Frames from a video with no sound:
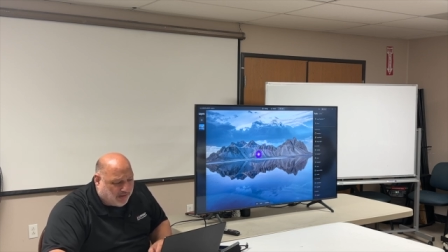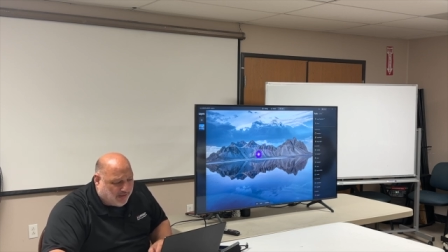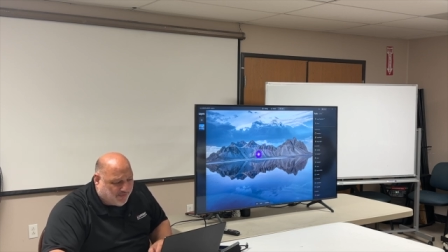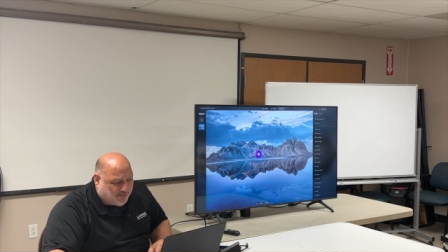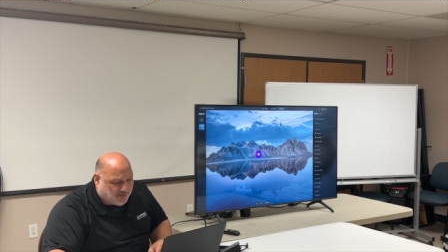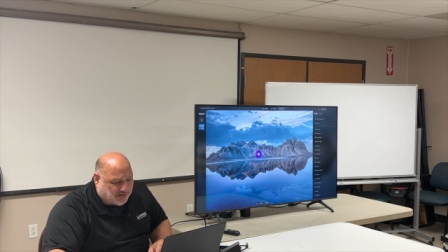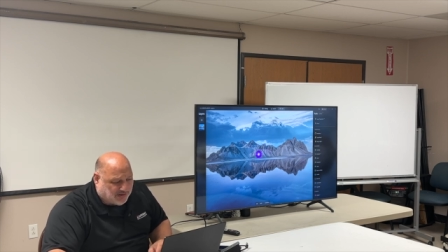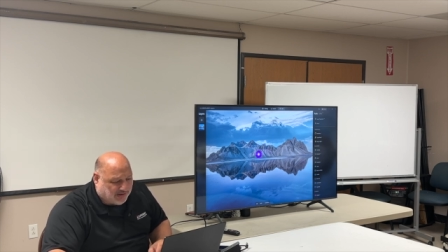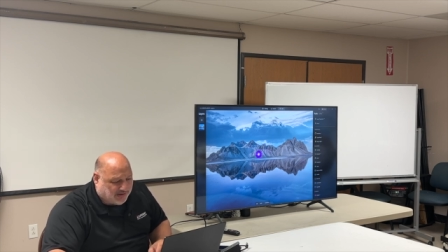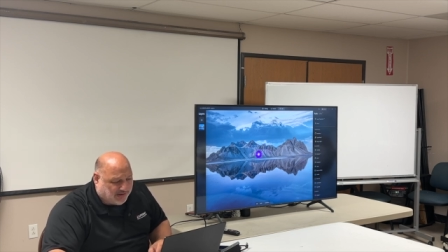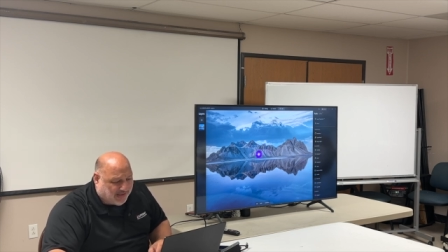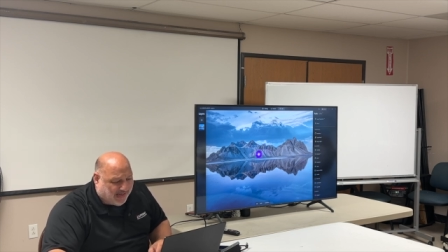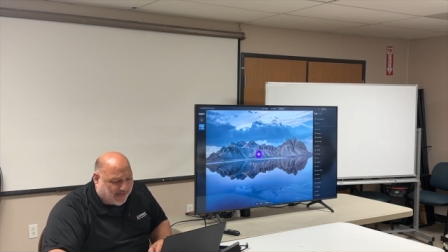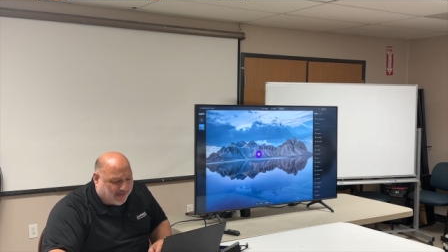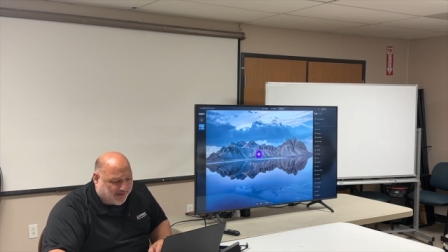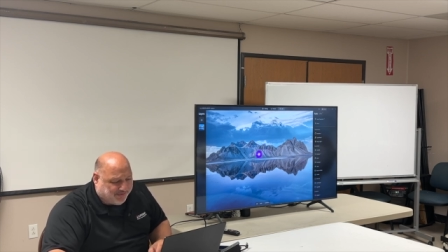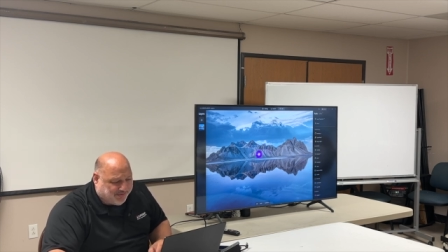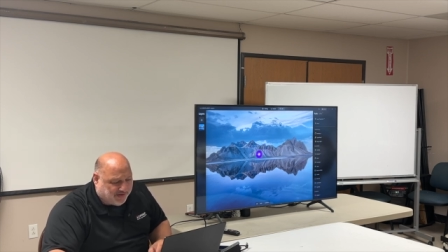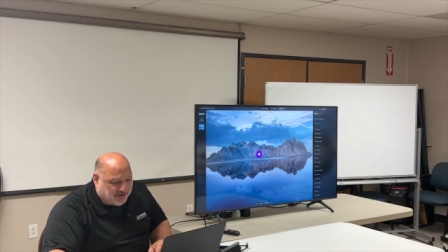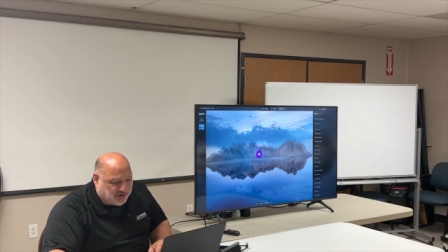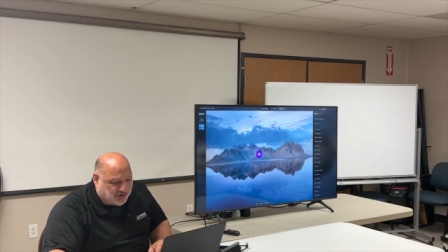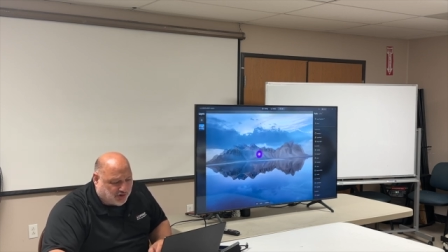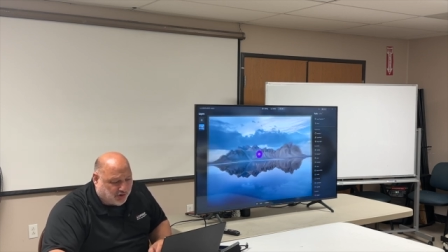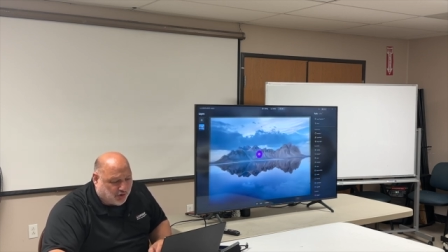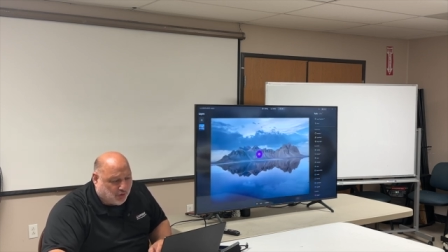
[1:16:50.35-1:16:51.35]
There's a lot of
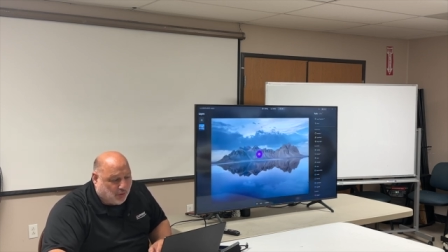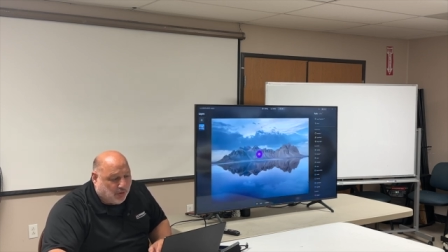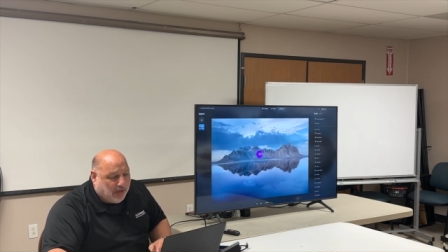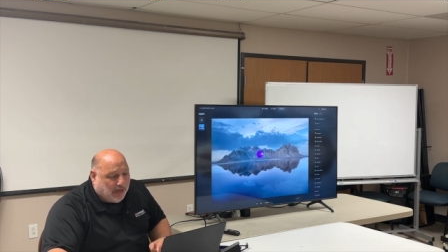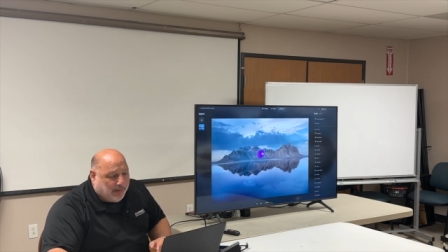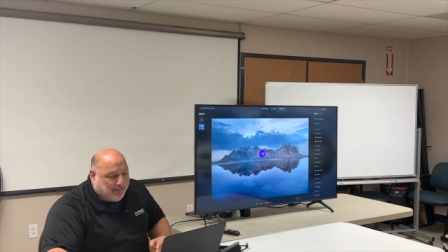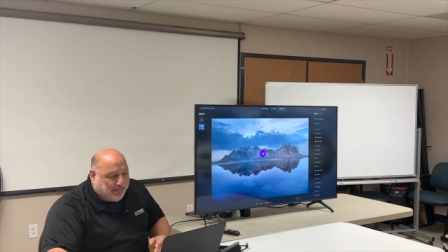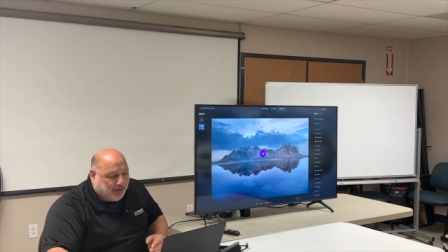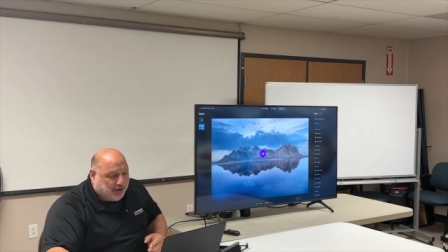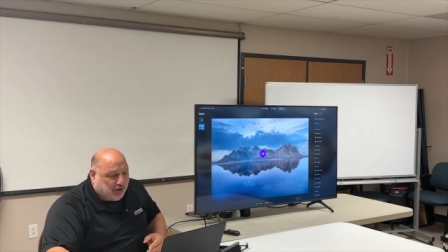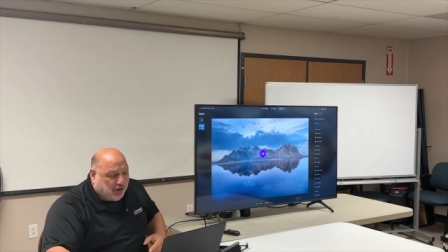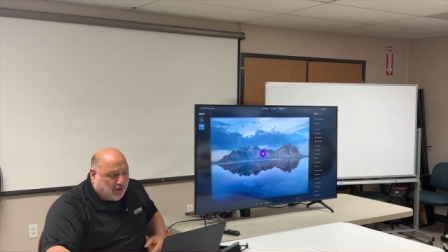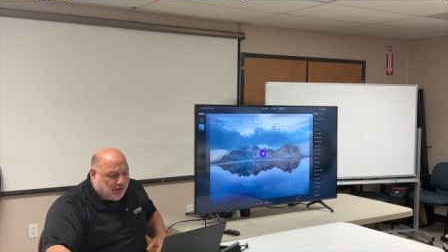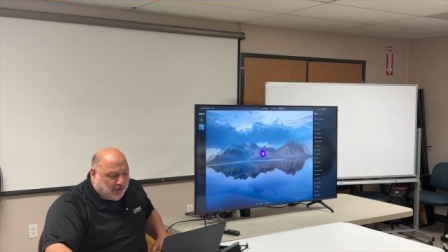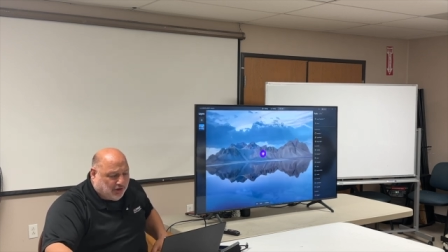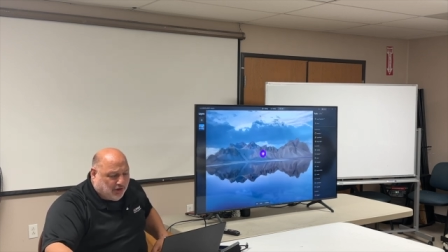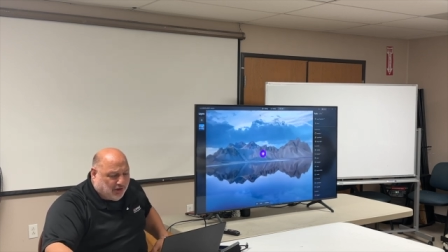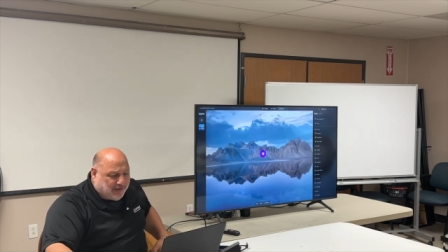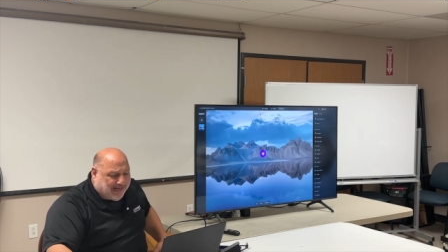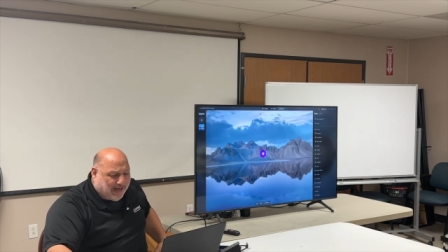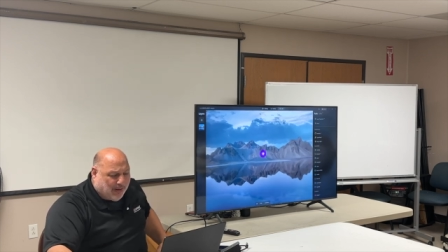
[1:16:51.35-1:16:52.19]
things you can do. But look, look